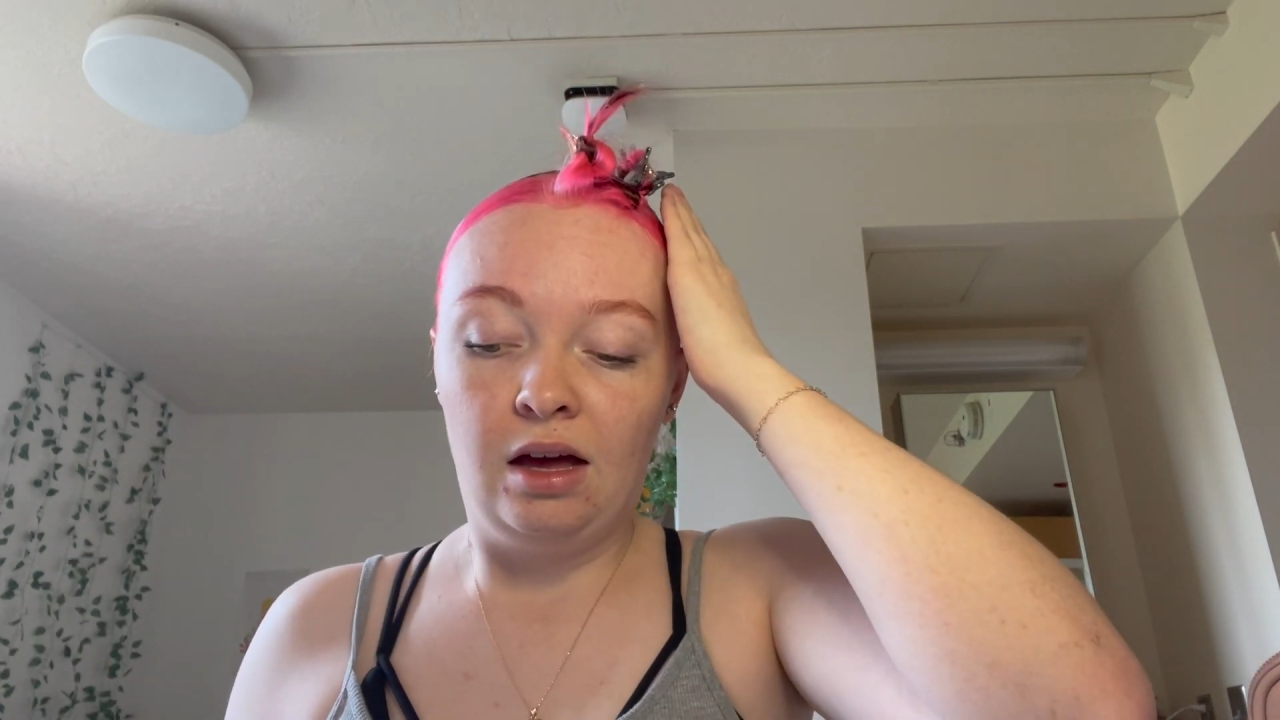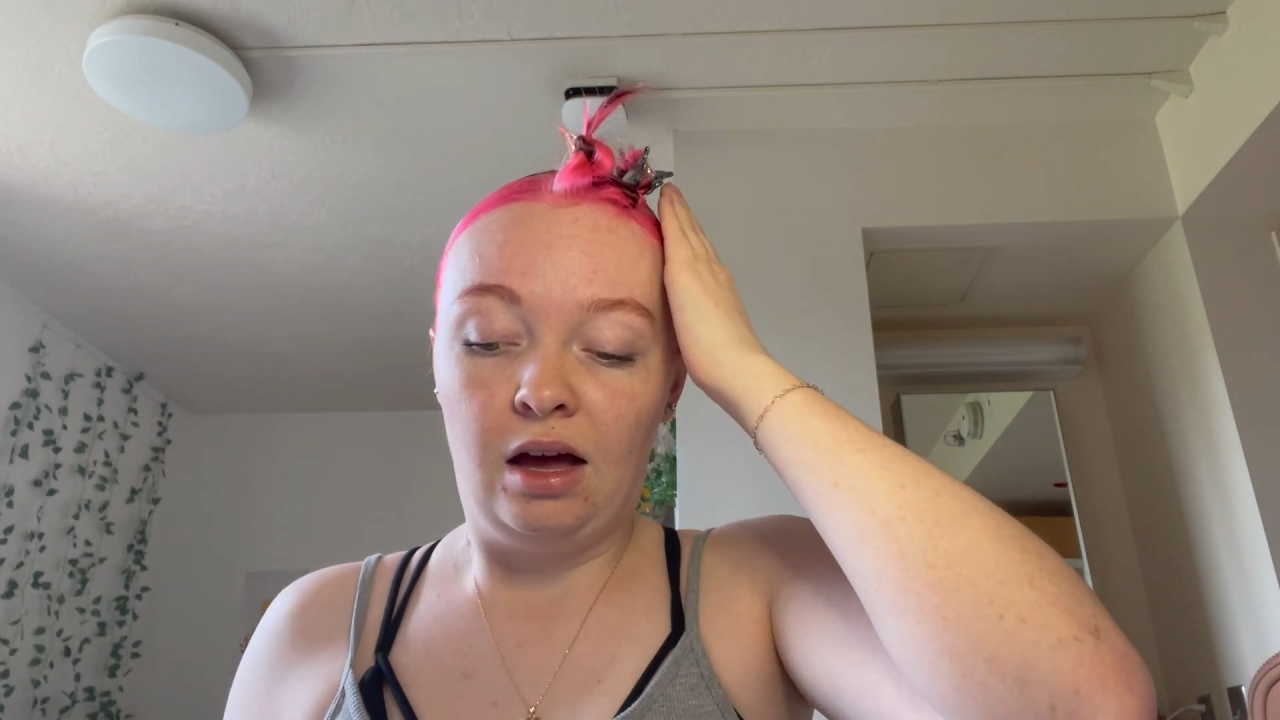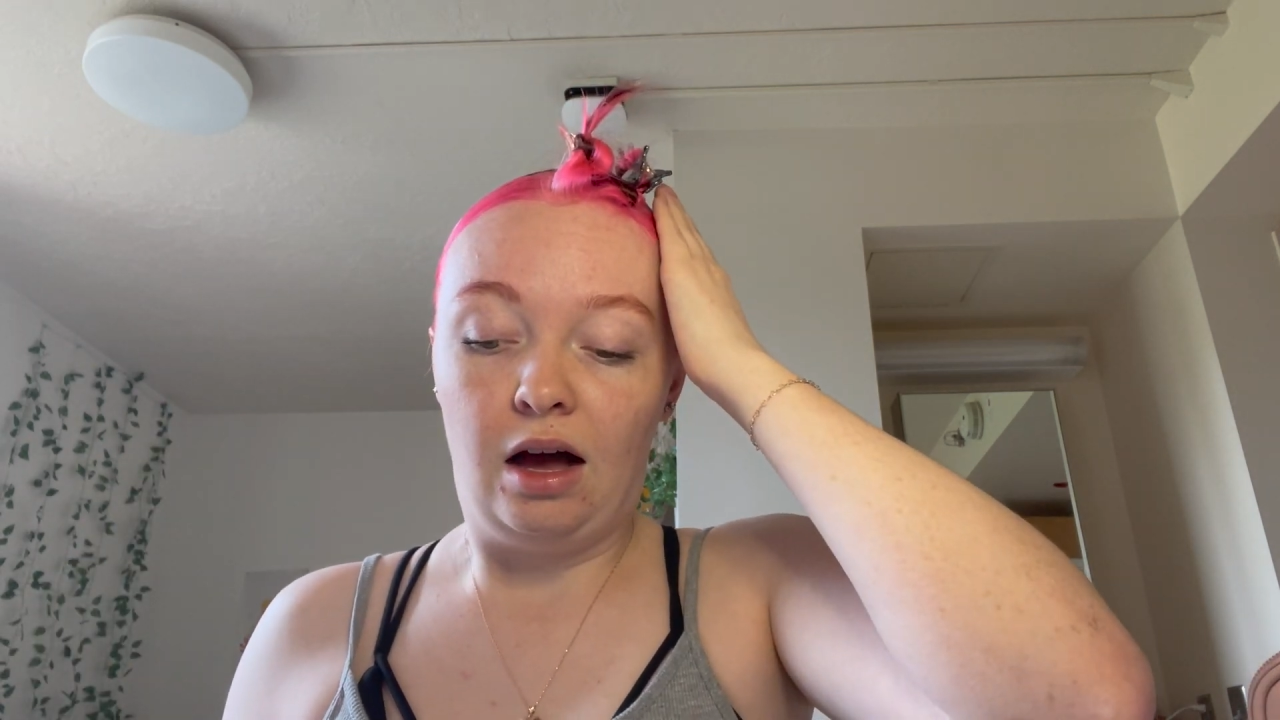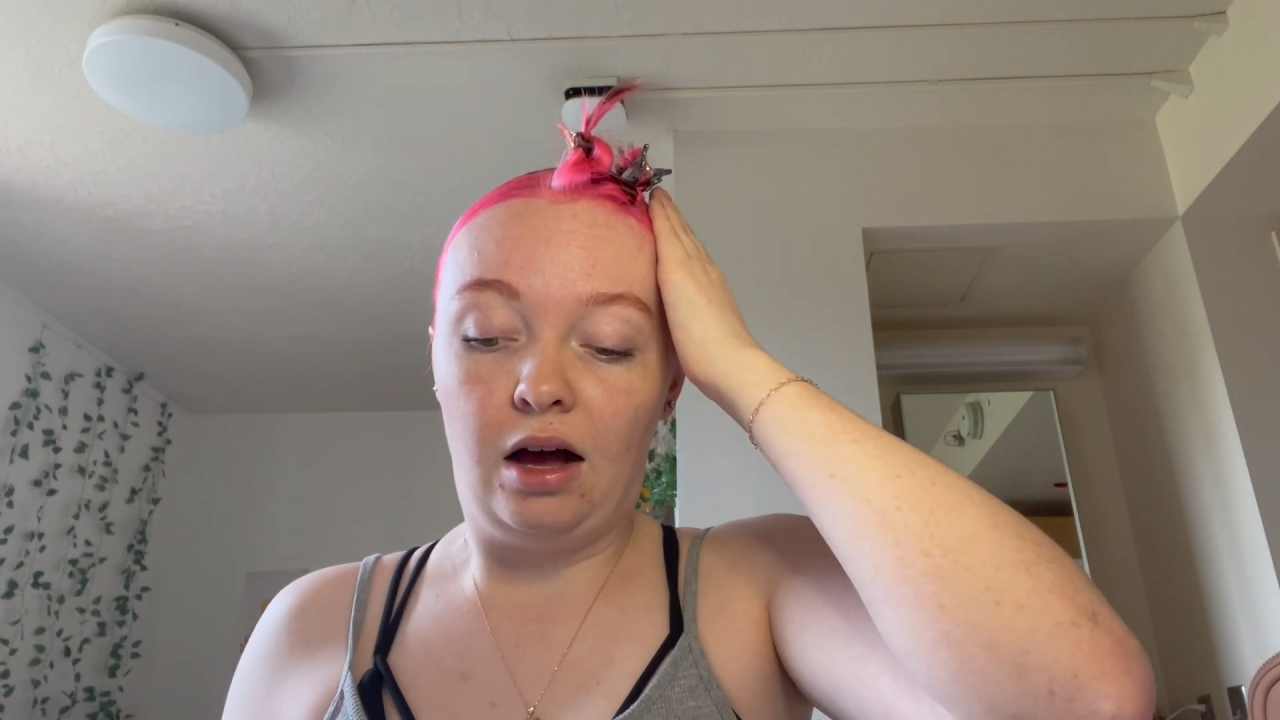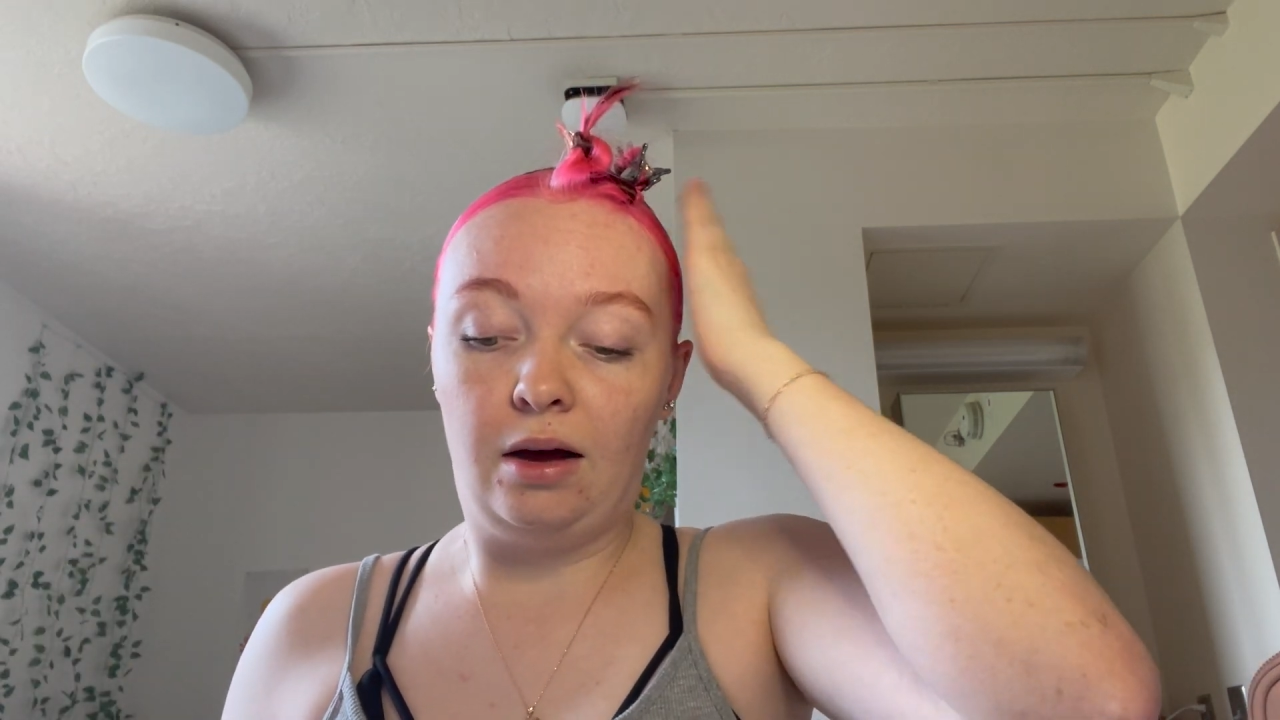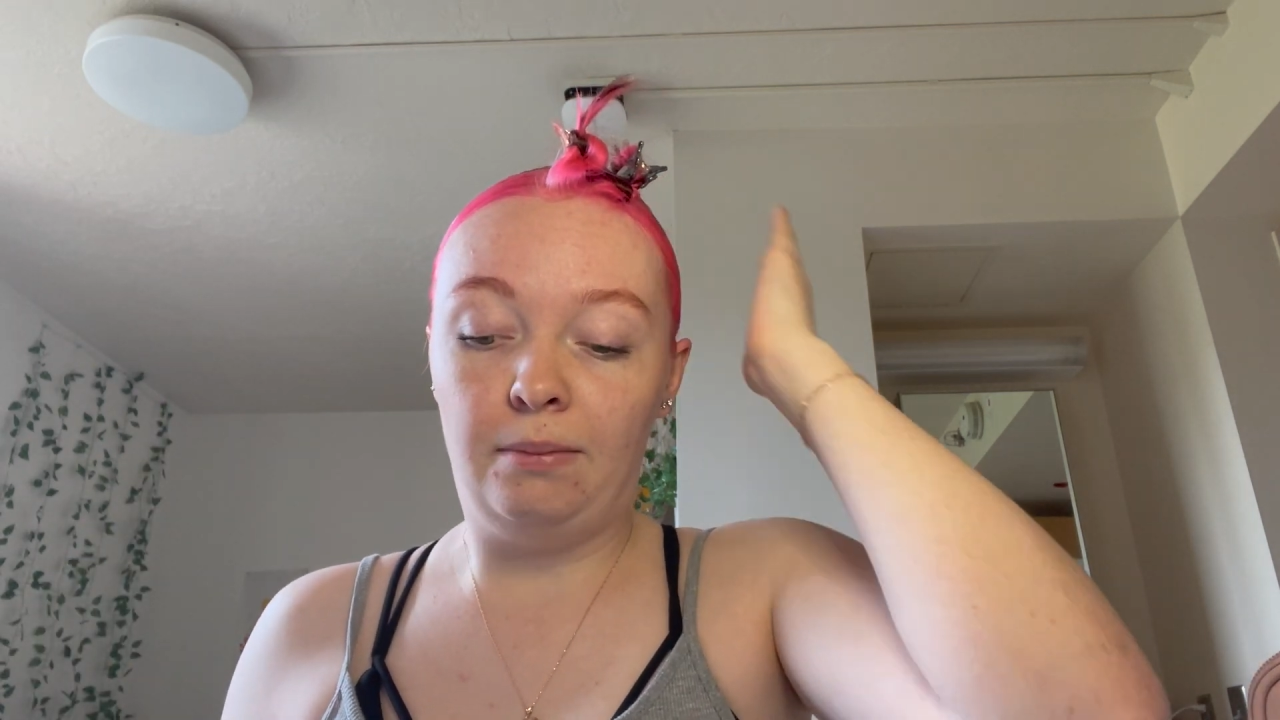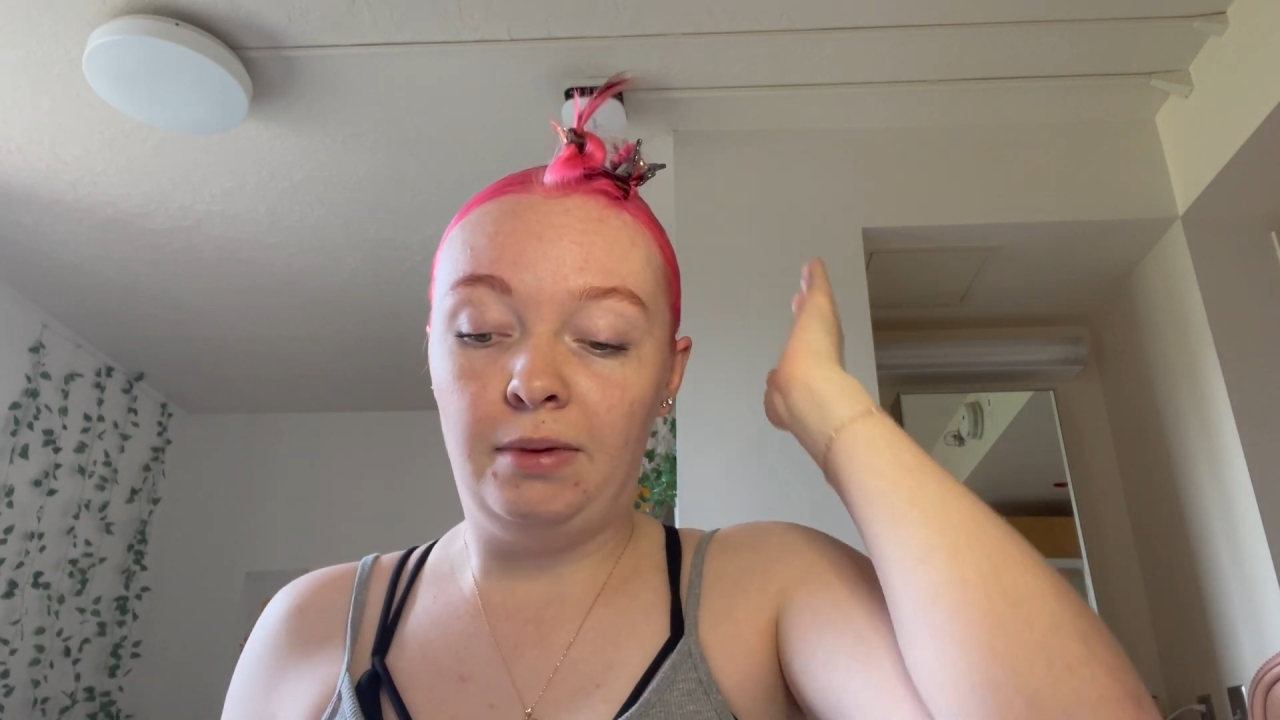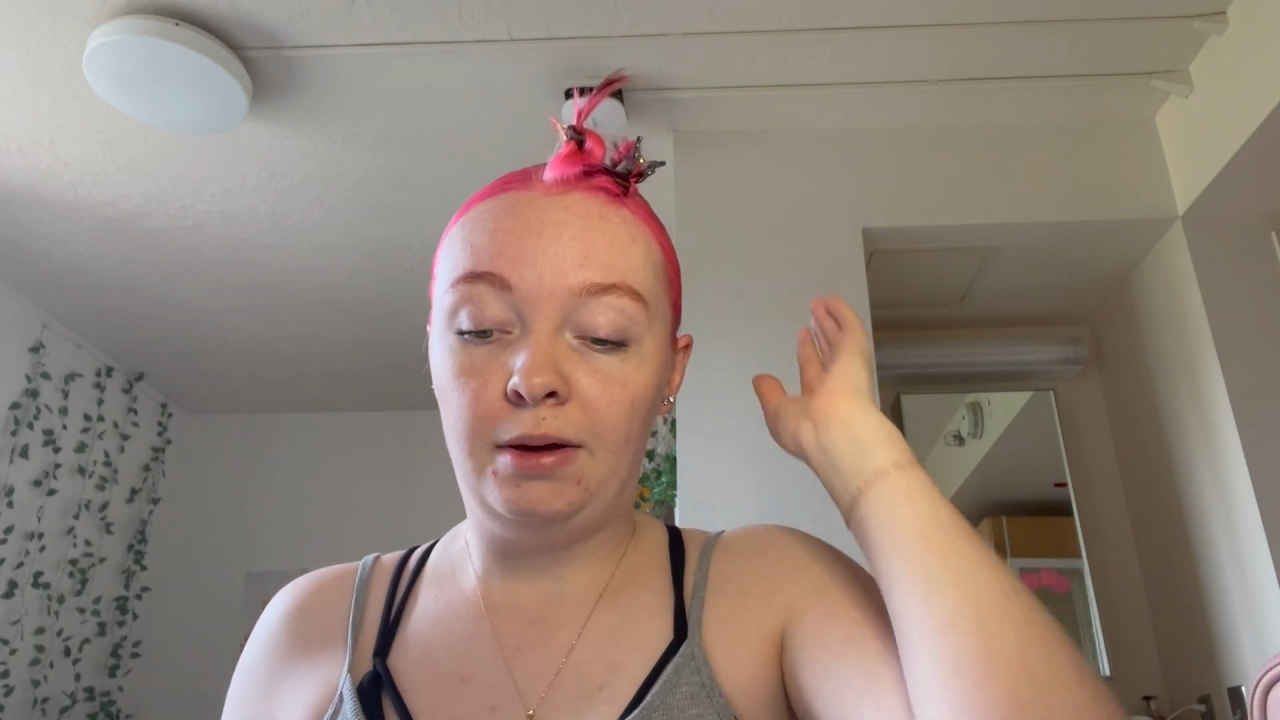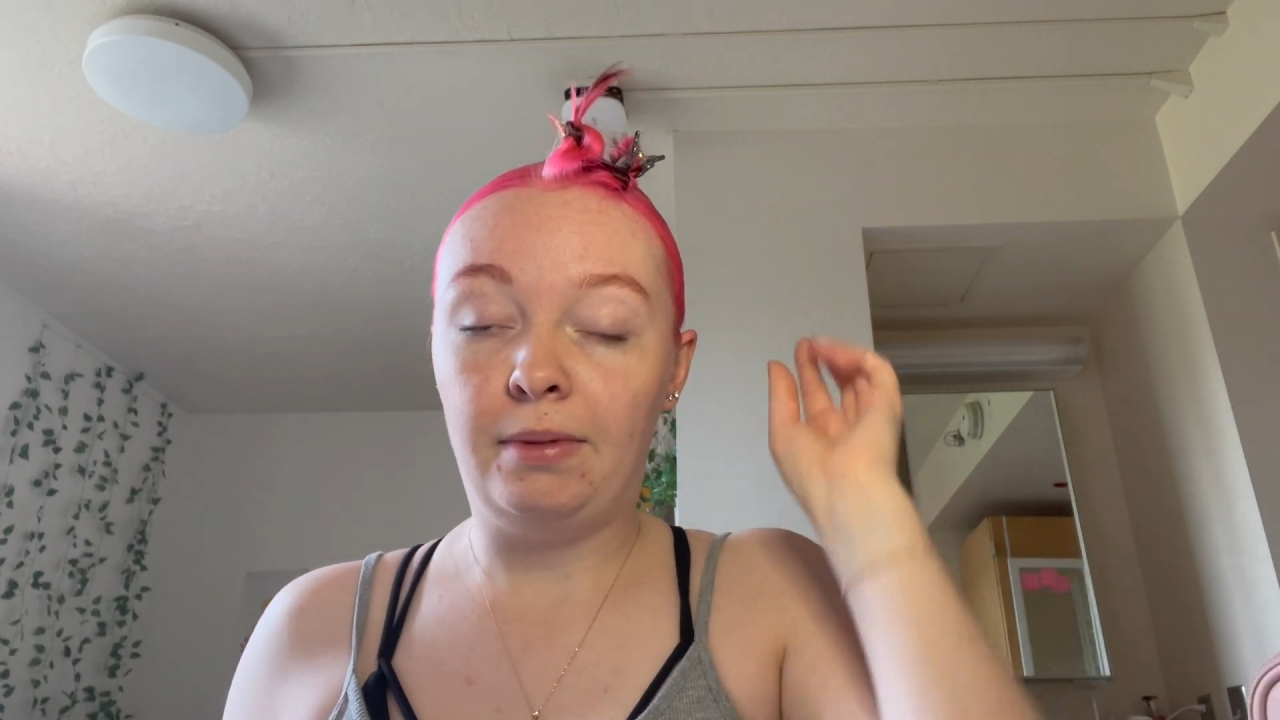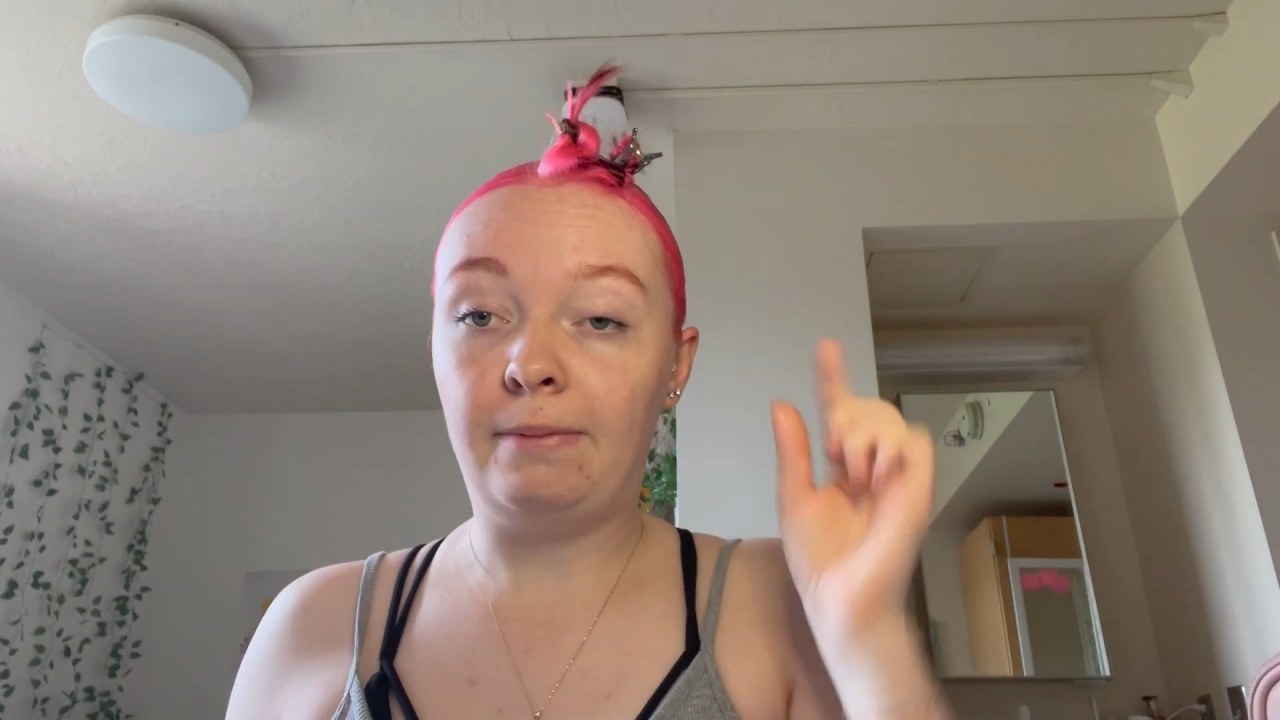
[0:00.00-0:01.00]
My